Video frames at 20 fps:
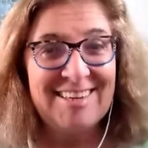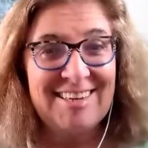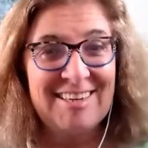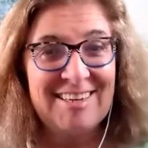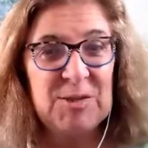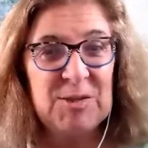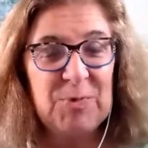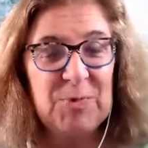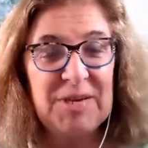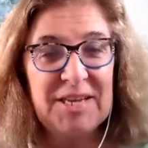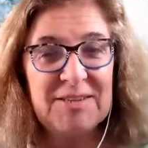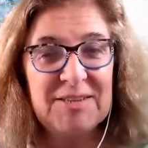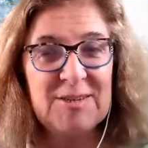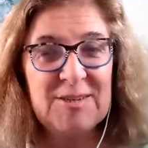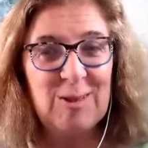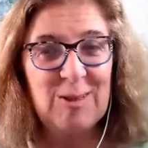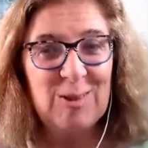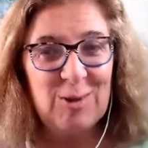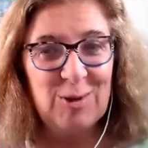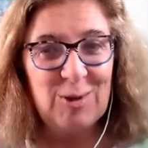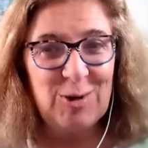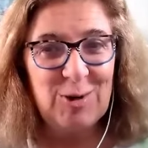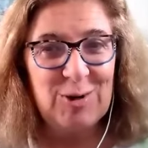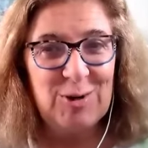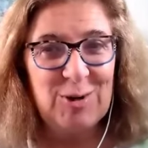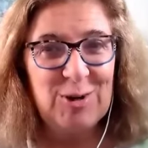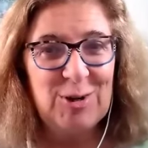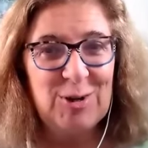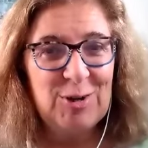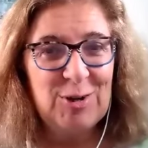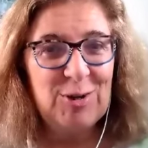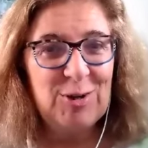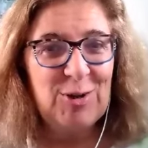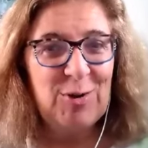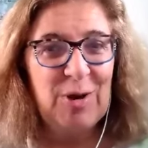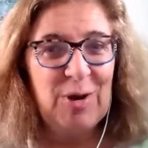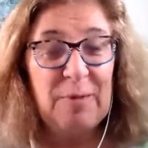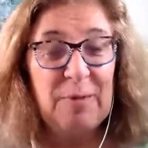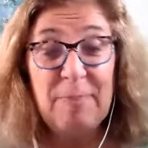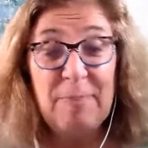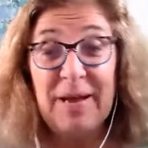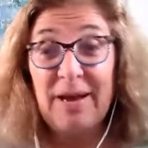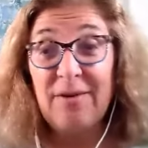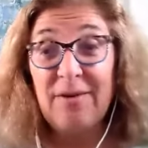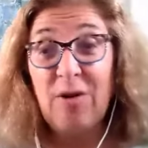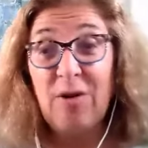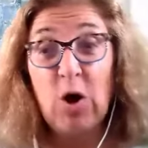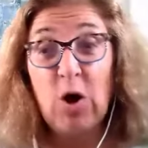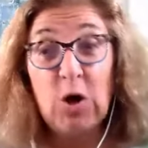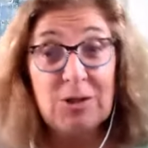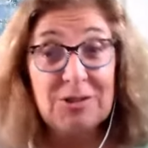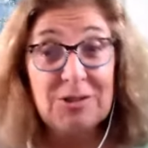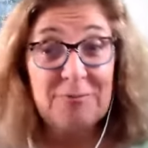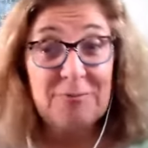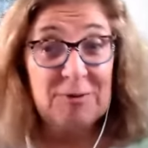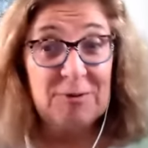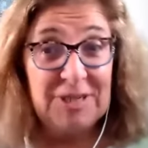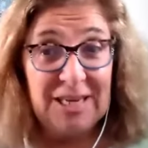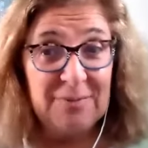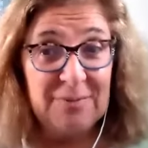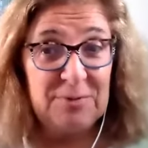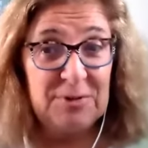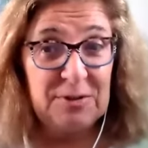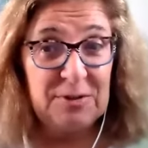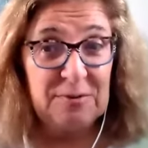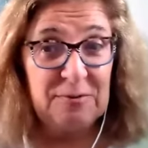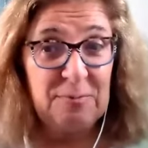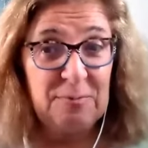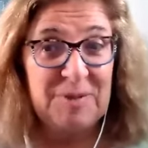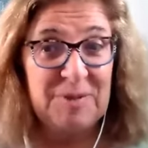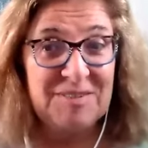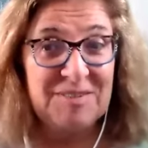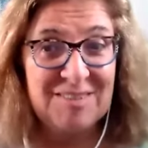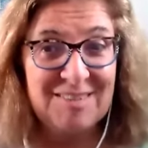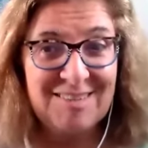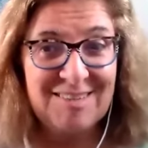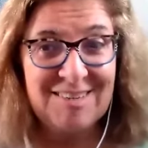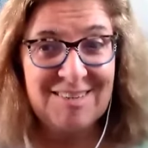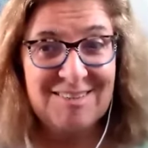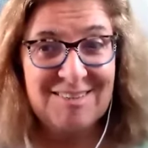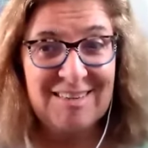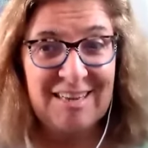is we get to learn about all different types of businesses.